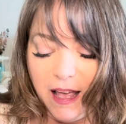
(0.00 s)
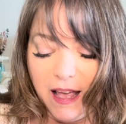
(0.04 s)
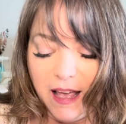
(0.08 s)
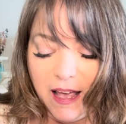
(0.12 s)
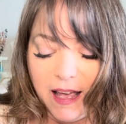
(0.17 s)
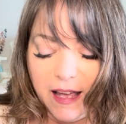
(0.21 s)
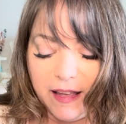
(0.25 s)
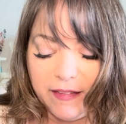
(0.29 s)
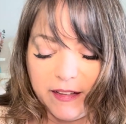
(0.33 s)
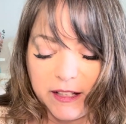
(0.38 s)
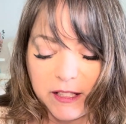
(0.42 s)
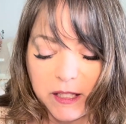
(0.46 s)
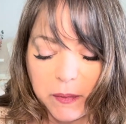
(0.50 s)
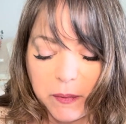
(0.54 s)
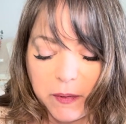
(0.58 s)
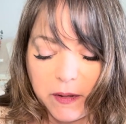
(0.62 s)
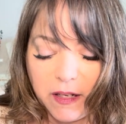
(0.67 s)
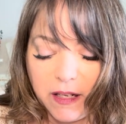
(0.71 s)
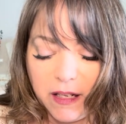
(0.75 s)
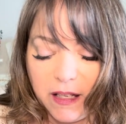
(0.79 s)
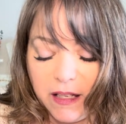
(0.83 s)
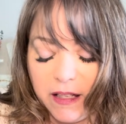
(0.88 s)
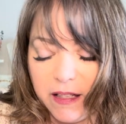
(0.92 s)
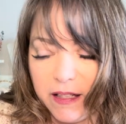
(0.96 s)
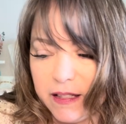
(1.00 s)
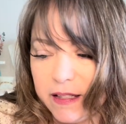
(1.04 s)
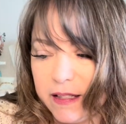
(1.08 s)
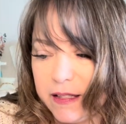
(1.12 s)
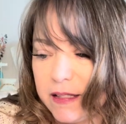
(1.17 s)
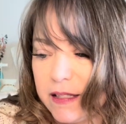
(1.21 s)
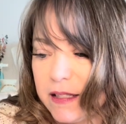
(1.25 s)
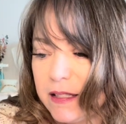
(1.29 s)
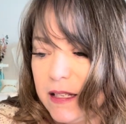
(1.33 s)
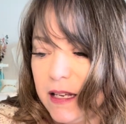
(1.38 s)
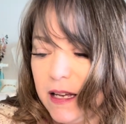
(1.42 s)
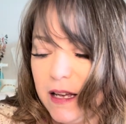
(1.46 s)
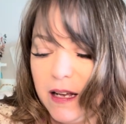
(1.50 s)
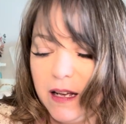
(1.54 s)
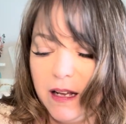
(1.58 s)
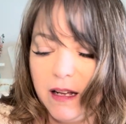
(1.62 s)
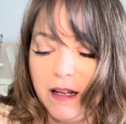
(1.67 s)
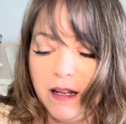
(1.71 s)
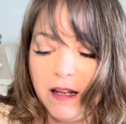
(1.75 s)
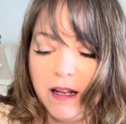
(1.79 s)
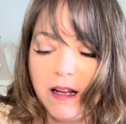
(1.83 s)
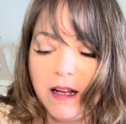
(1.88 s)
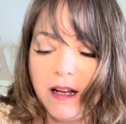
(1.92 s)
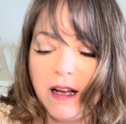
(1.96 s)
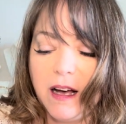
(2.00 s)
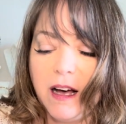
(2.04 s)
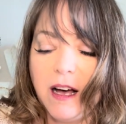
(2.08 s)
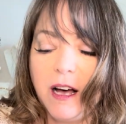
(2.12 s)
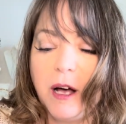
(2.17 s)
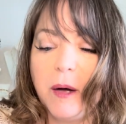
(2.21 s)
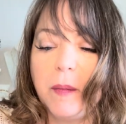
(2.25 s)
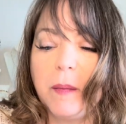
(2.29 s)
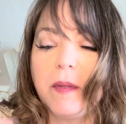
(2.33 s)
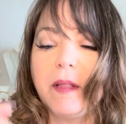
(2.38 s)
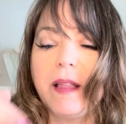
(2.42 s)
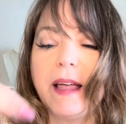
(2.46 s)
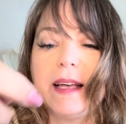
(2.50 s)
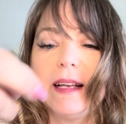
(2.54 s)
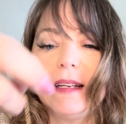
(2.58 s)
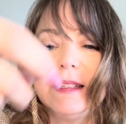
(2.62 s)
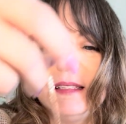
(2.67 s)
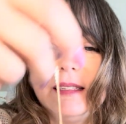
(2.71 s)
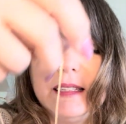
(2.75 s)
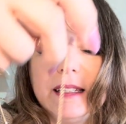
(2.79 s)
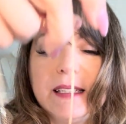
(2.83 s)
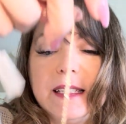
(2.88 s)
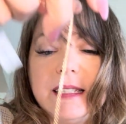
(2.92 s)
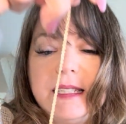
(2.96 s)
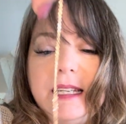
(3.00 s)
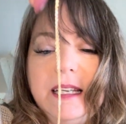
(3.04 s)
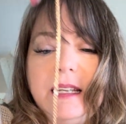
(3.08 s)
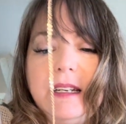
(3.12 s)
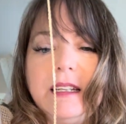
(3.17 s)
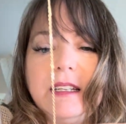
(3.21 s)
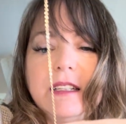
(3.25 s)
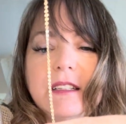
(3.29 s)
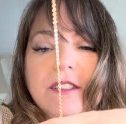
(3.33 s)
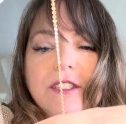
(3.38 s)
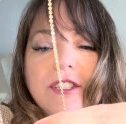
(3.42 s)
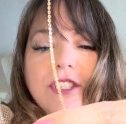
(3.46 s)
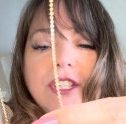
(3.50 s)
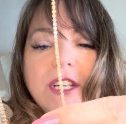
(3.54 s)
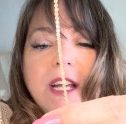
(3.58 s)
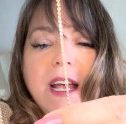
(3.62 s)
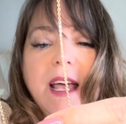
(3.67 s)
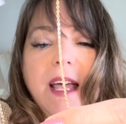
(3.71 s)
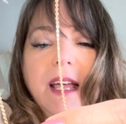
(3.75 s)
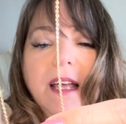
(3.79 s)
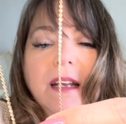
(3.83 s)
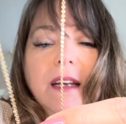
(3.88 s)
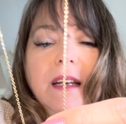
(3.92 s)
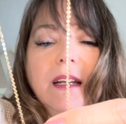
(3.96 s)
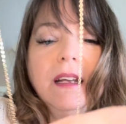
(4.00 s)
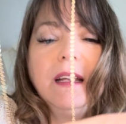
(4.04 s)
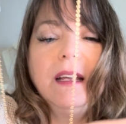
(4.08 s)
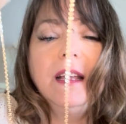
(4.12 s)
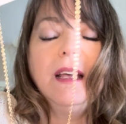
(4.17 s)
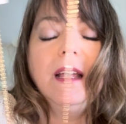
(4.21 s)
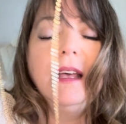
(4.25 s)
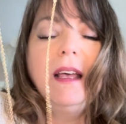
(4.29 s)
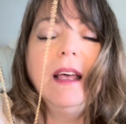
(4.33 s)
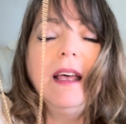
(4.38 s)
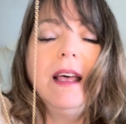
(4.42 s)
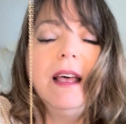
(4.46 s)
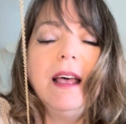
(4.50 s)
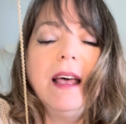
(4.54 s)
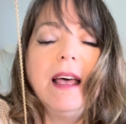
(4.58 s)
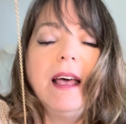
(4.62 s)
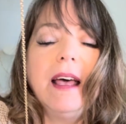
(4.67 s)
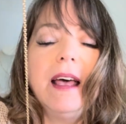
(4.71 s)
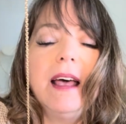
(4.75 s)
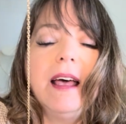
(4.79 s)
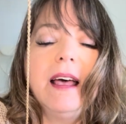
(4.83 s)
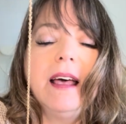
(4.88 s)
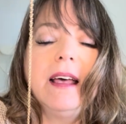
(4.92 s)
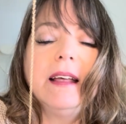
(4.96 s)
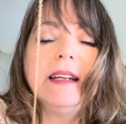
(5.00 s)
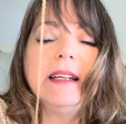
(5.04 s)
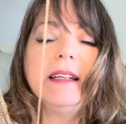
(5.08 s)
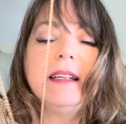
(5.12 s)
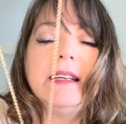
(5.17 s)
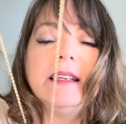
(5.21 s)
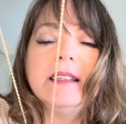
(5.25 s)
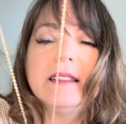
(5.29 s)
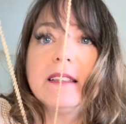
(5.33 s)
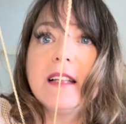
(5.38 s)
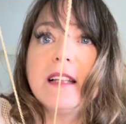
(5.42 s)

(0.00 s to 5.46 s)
And this one is like a 16-inch chain, and it is